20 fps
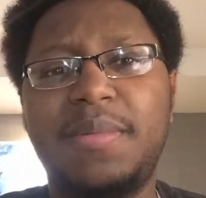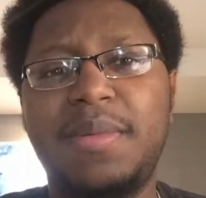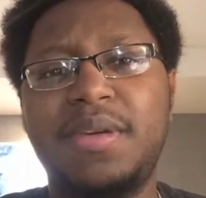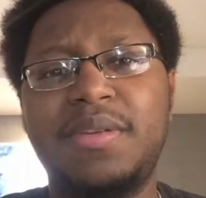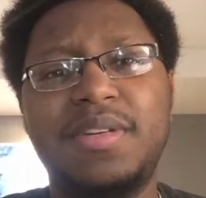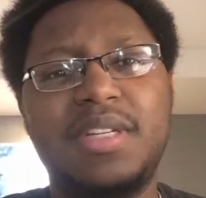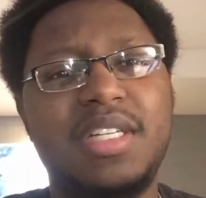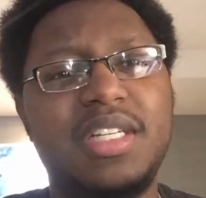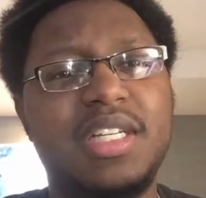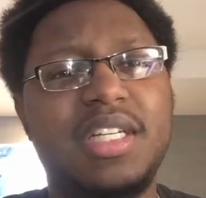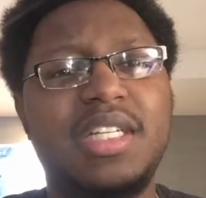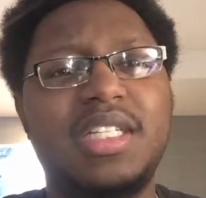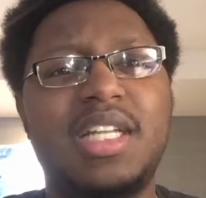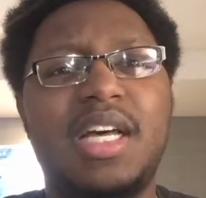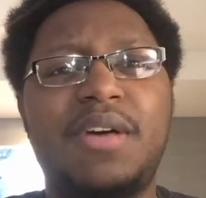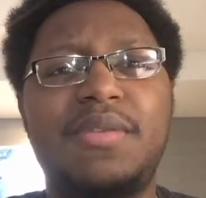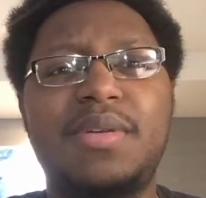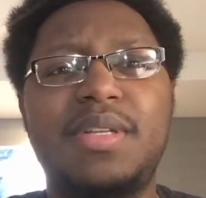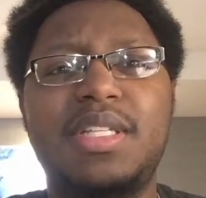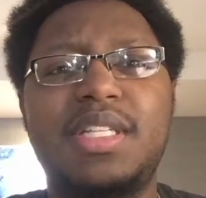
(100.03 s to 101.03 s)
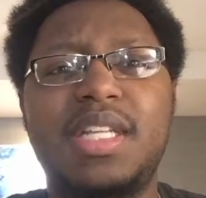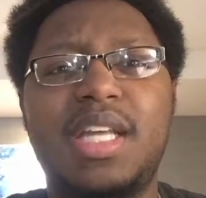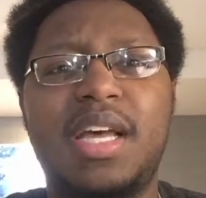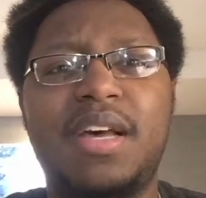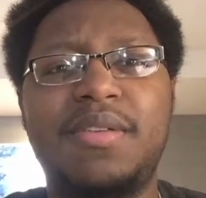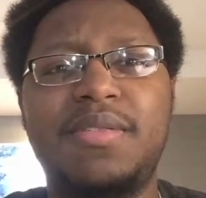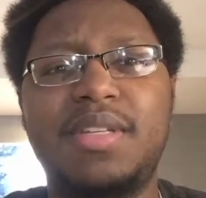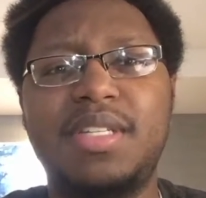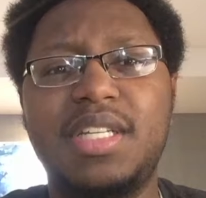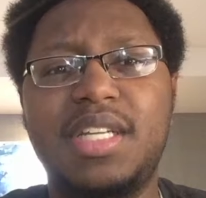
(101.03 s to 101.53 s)
It was just I
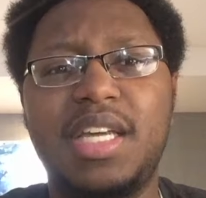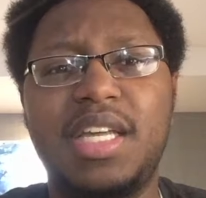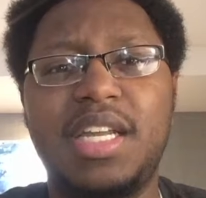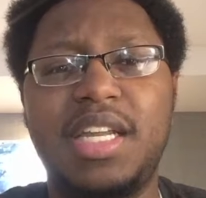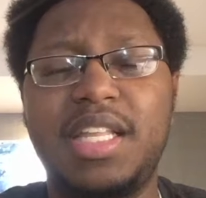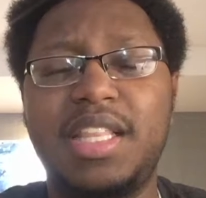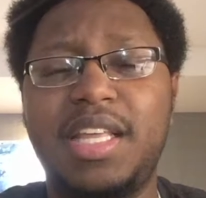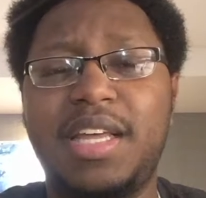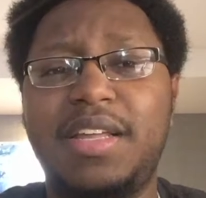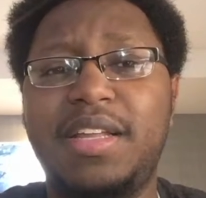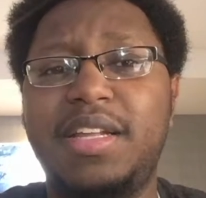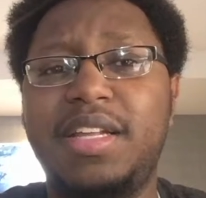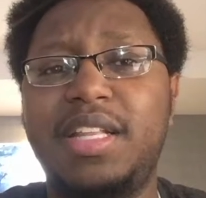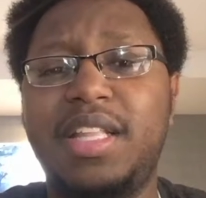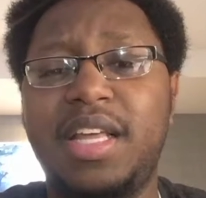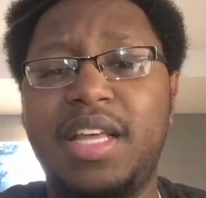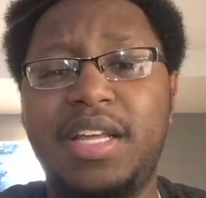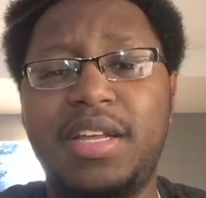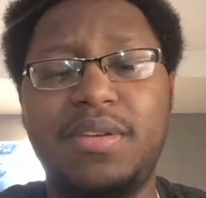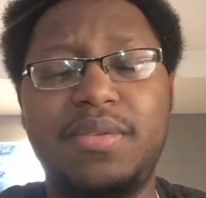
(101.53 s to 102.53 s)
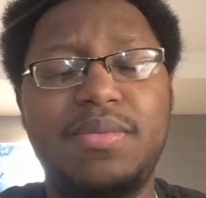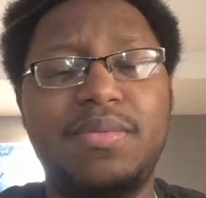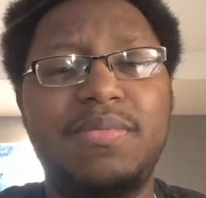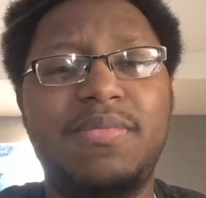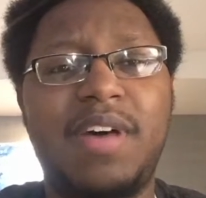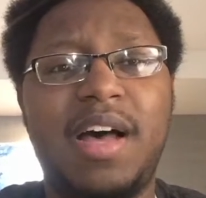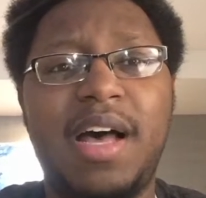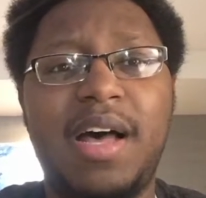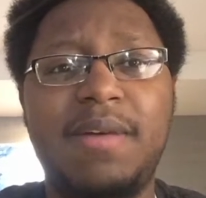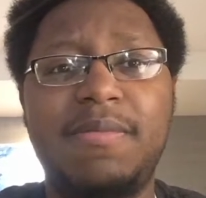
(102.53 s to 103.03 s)
was getting that
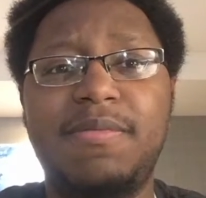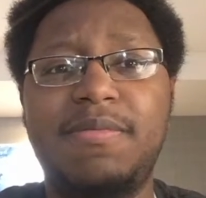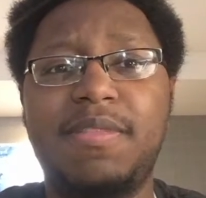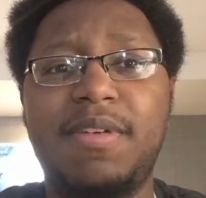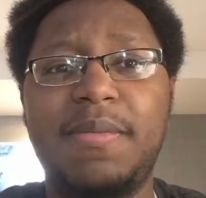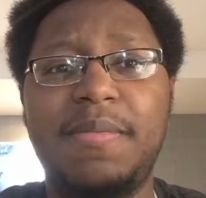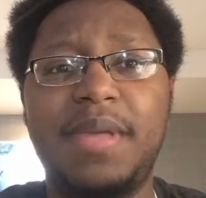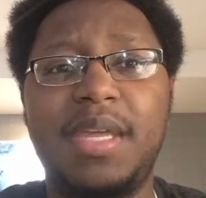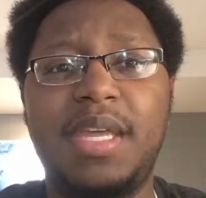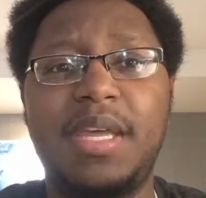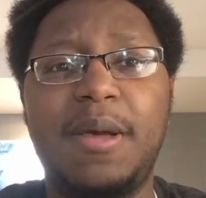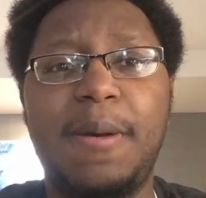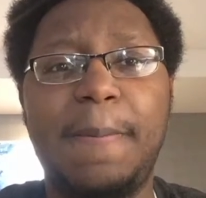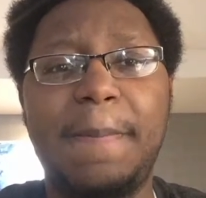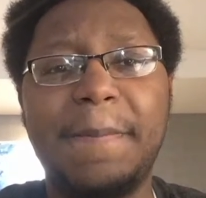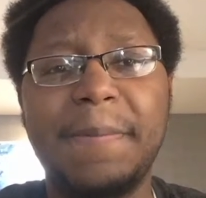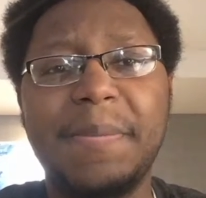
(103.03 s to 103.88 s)
vibe from him.